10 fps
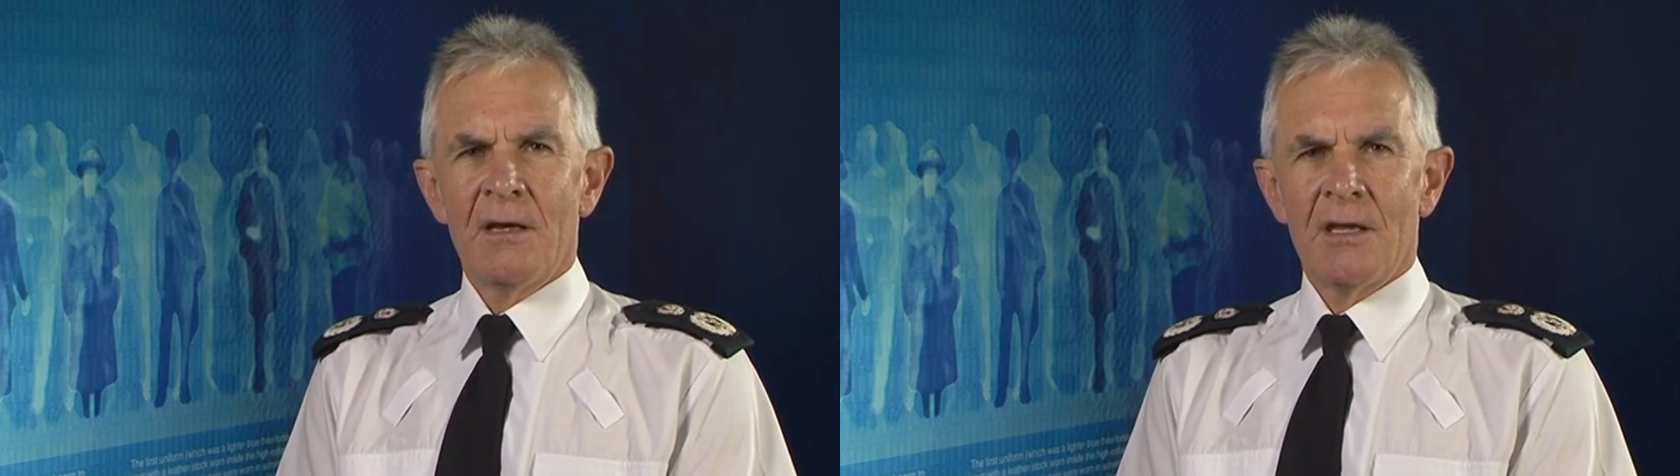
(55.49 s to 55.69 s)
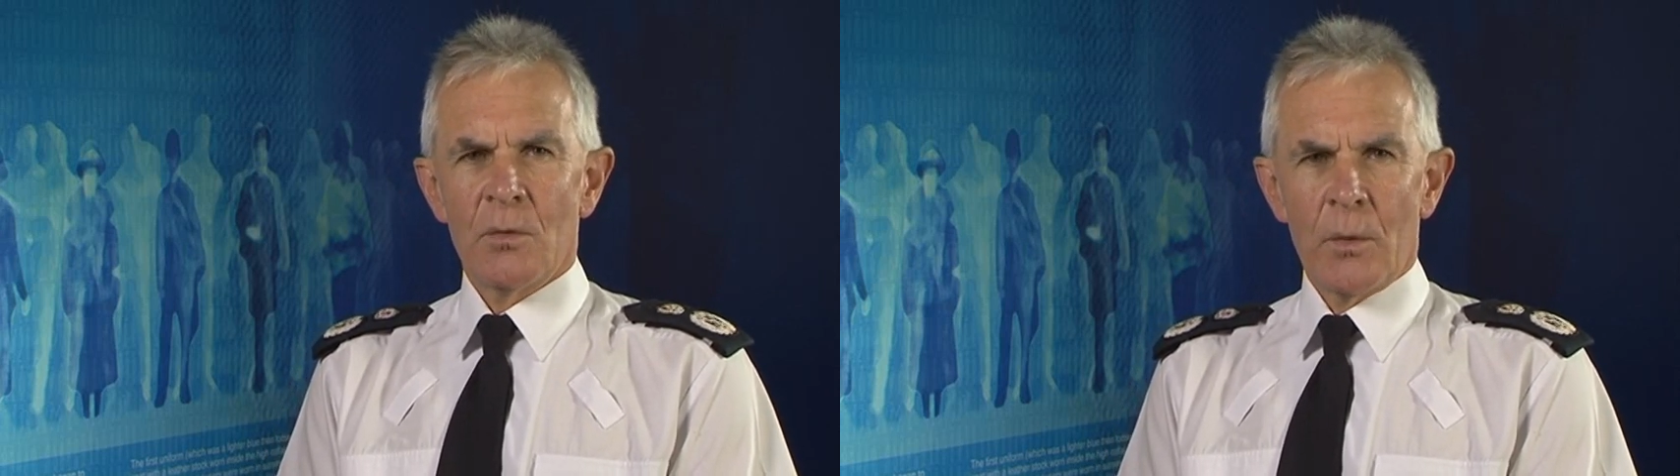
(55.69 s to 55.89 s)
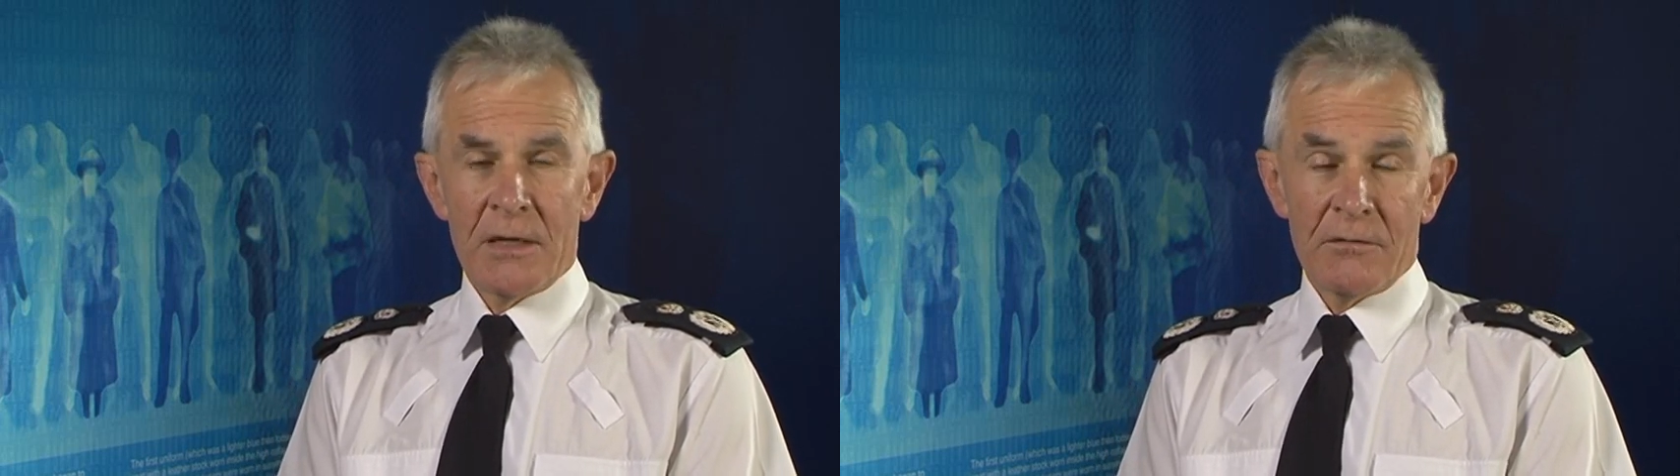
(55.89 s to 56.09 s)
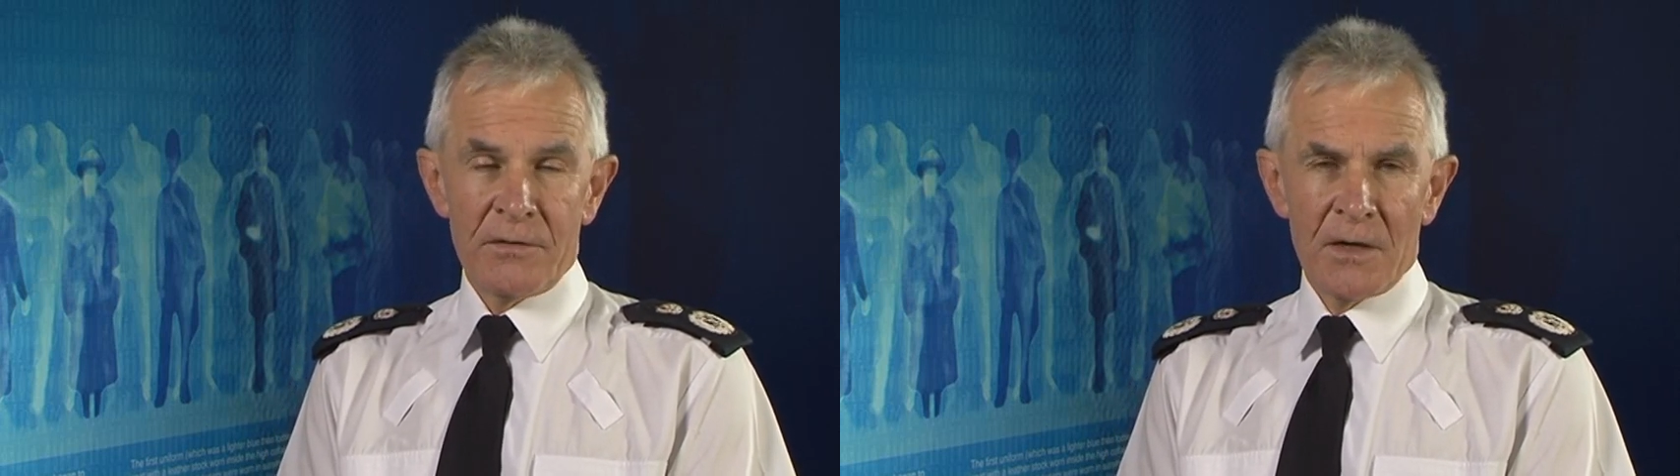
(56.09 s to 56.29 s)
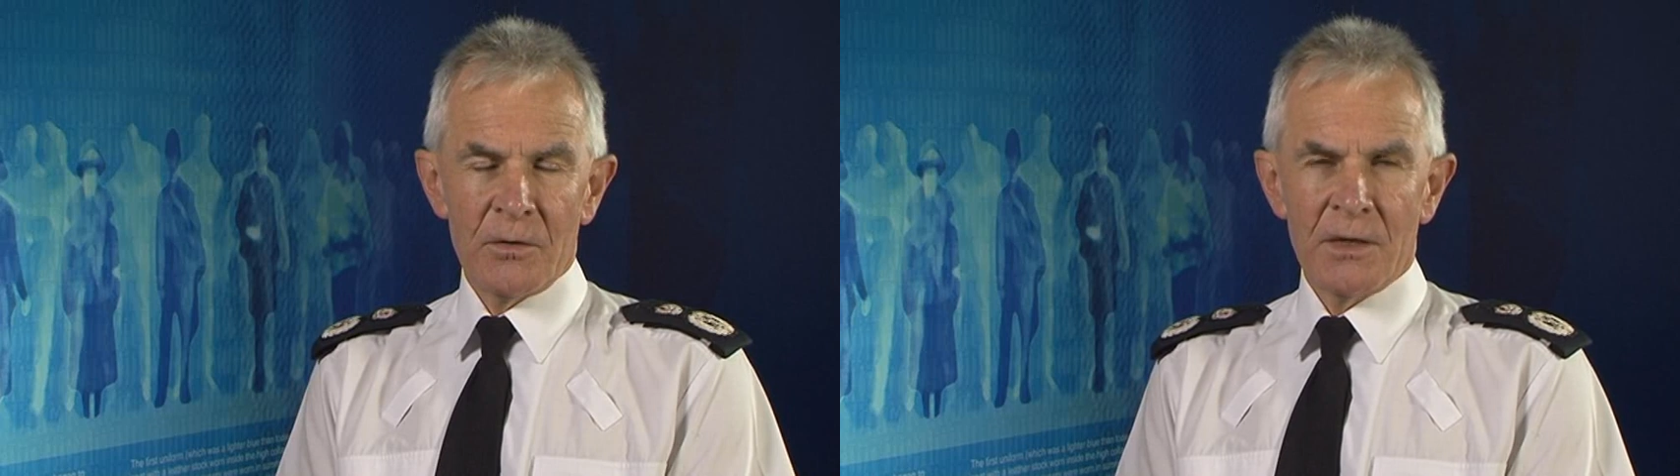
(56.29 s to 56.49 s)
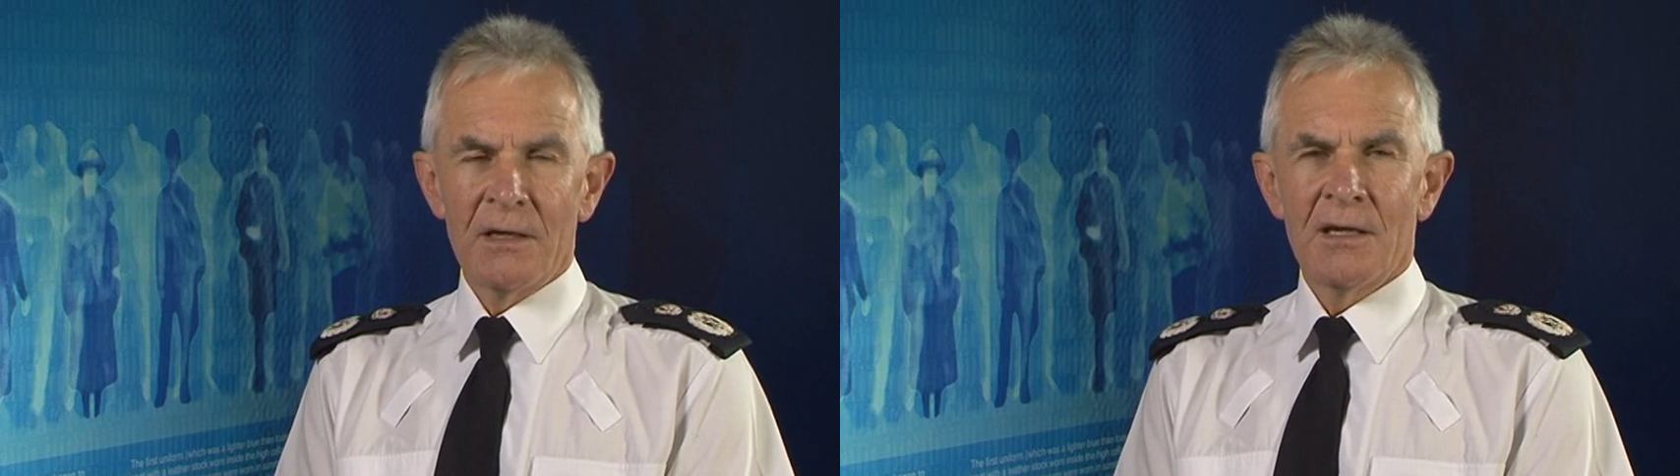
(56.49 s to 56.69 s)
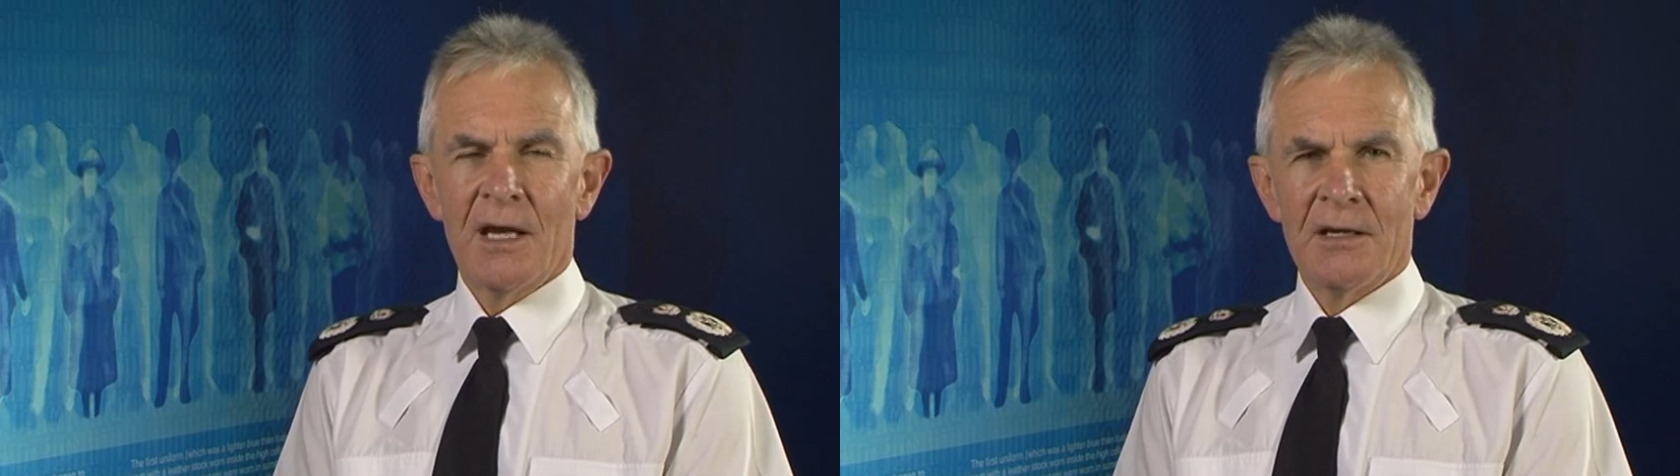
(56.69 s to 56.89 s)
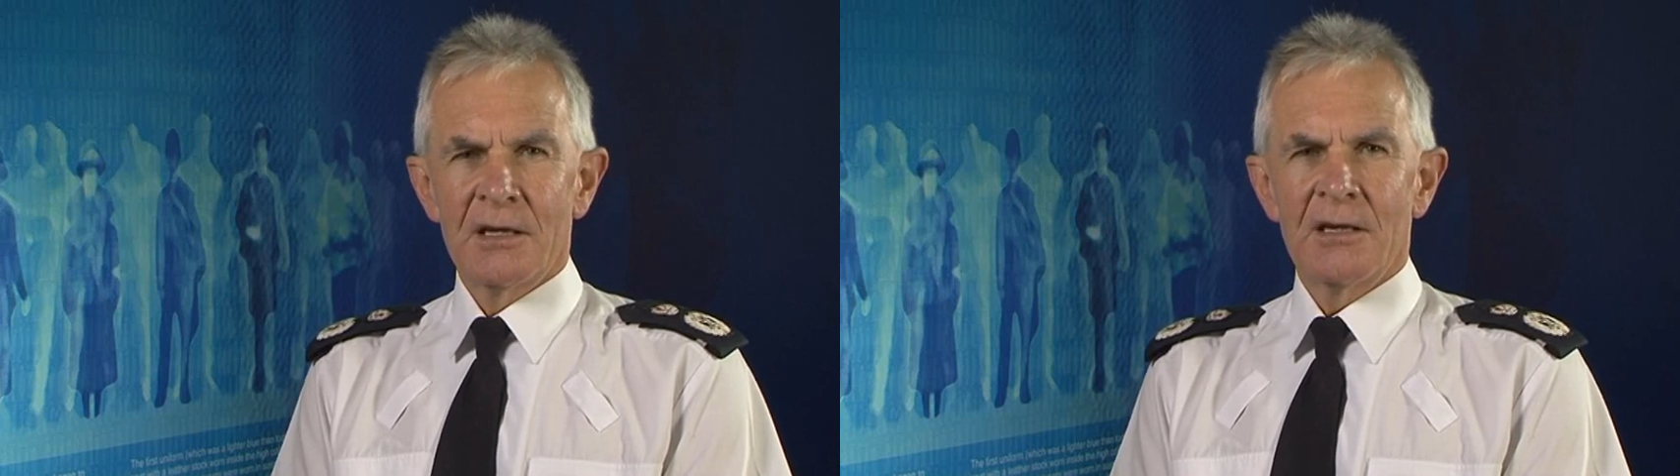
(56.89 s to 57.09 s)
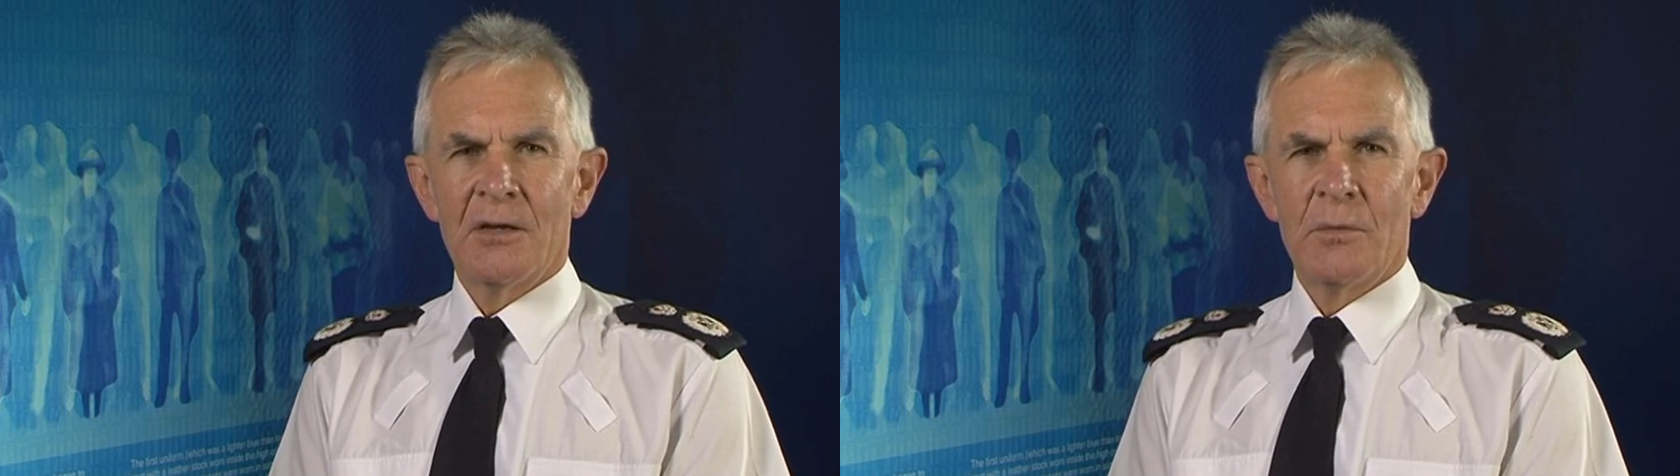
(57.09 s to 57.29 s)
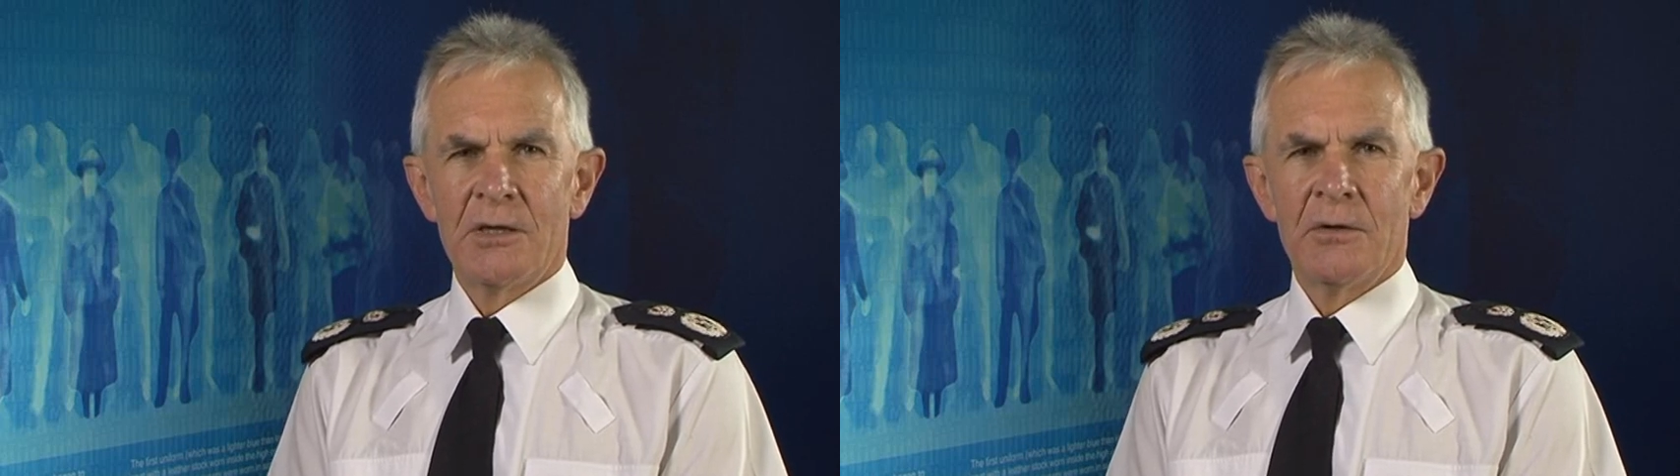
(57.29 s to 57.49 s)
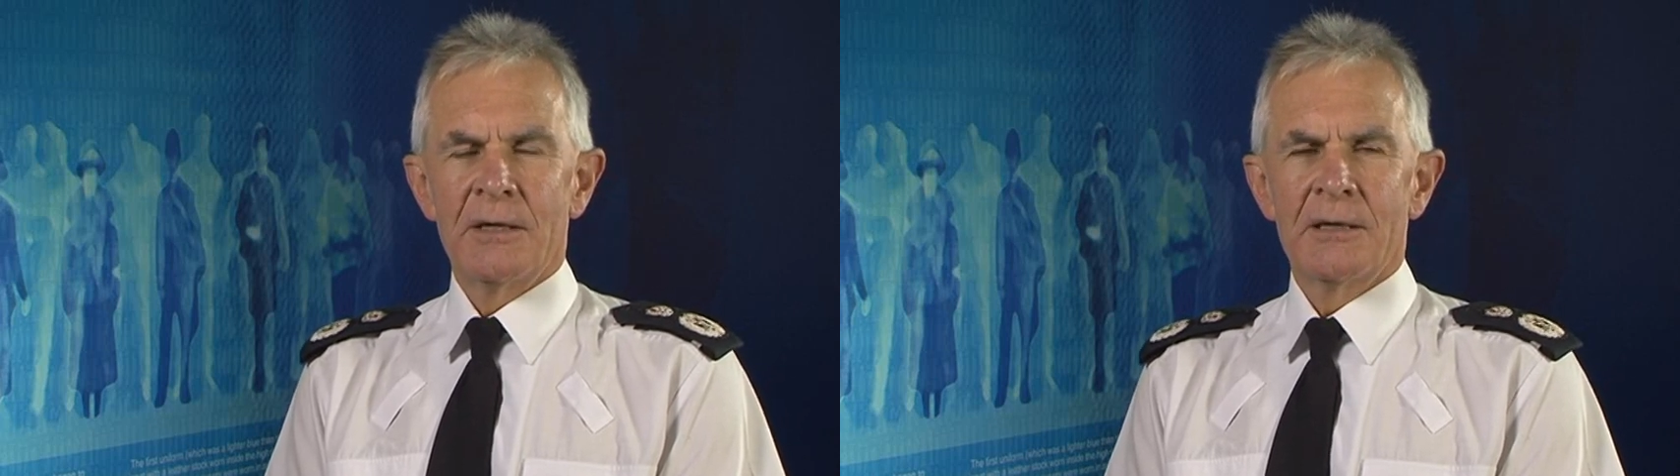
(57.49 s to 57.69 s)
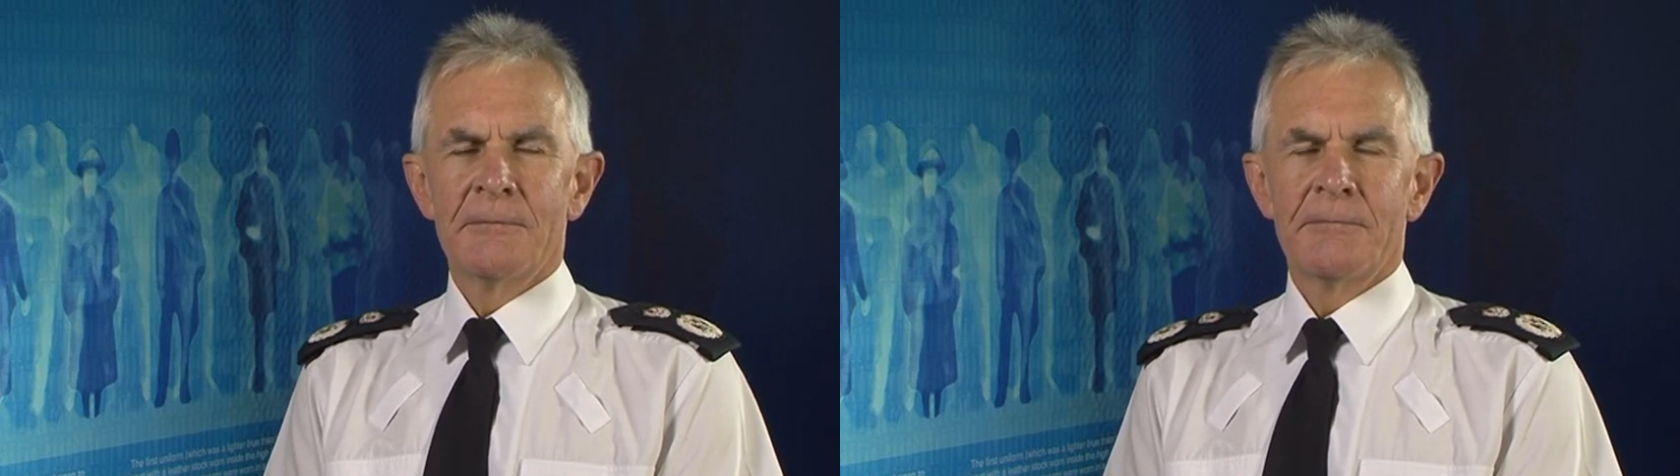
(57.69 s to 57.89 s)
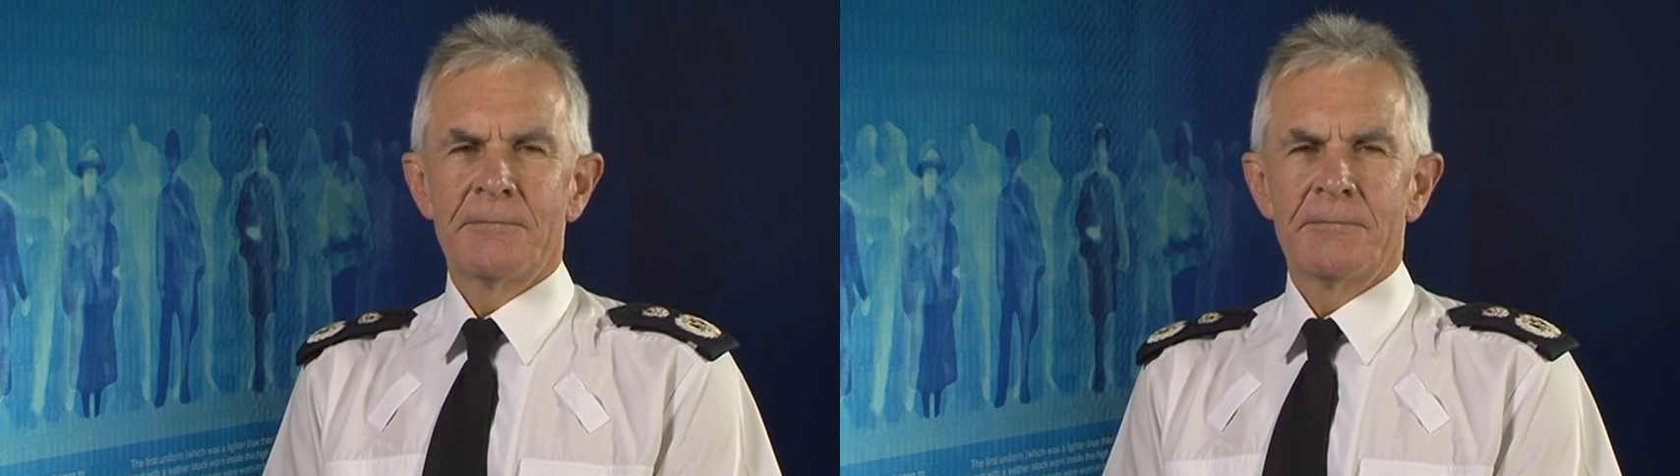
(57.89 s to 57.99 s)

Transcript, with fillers: in the way that Fiona and Nicola were doing.